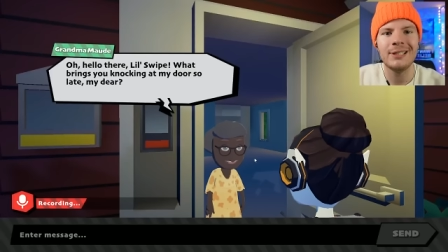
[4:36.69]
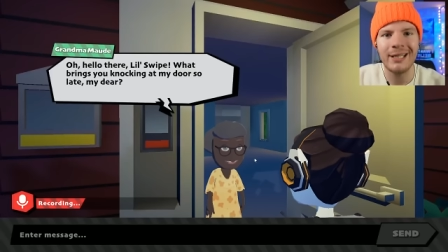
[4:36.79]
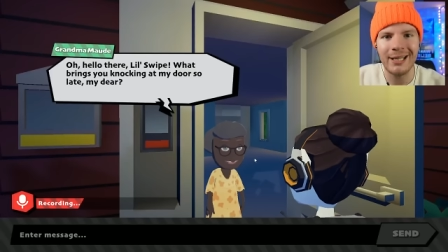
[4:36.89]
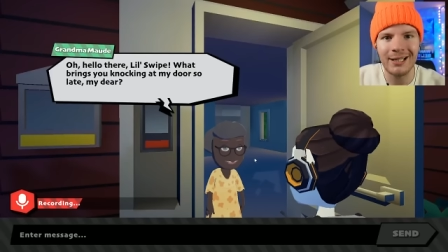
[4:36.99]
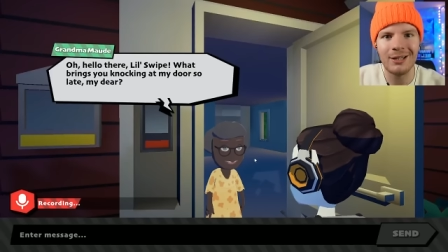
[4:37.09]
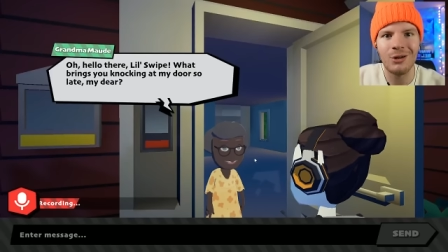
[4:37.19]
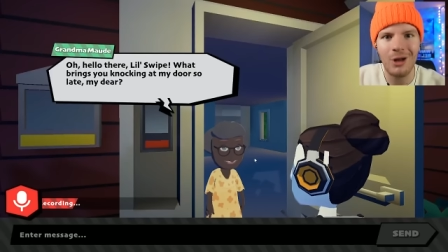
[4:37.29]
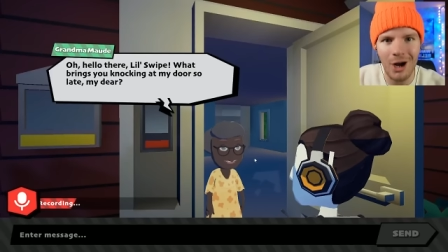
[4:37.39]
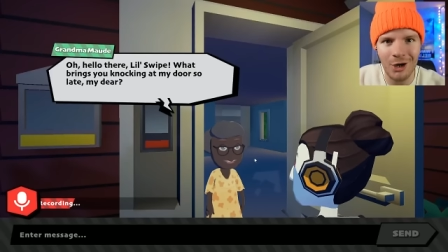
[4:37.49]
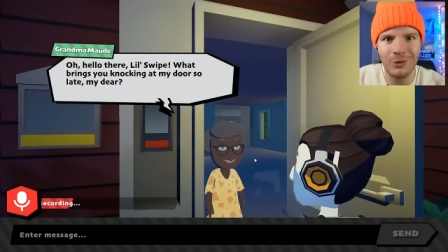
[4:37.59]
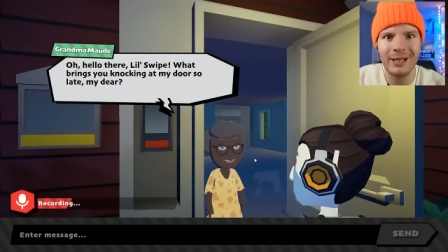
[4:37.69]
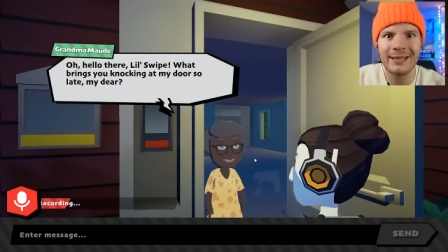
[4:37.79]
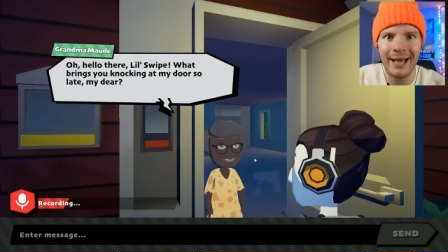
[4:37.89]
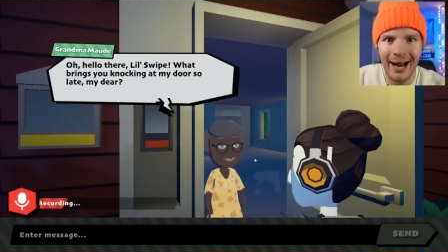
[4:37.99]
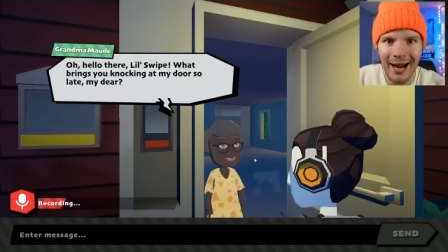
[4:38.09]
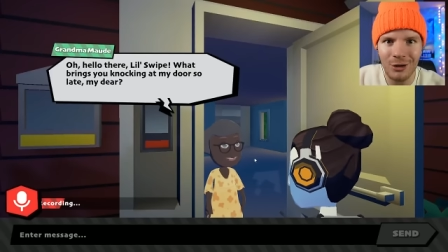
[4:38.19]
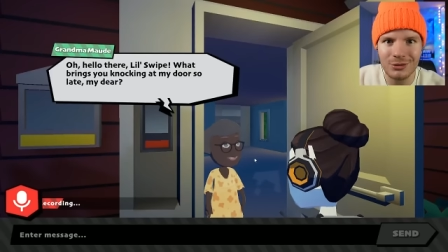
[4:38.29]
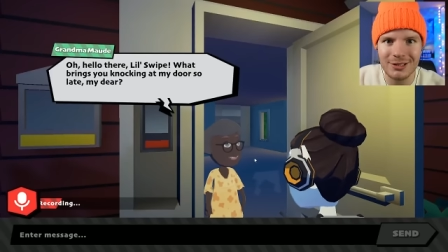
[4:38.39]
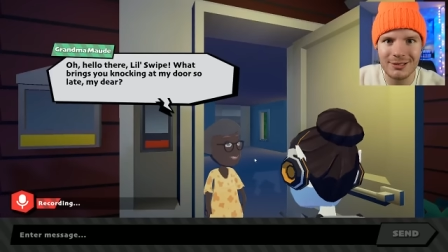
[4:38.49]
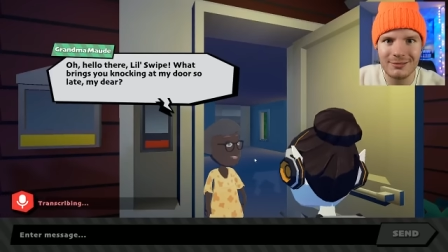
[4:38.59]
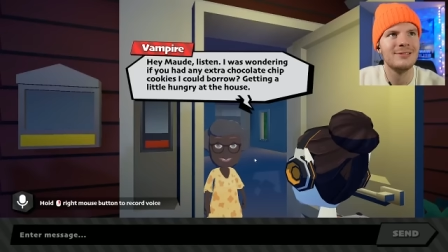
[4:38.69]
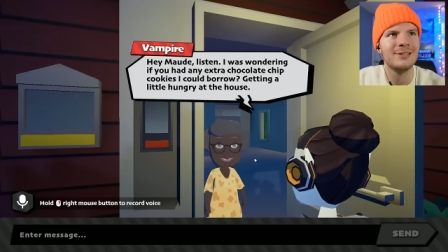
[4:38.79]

Getting a little hungry at the house.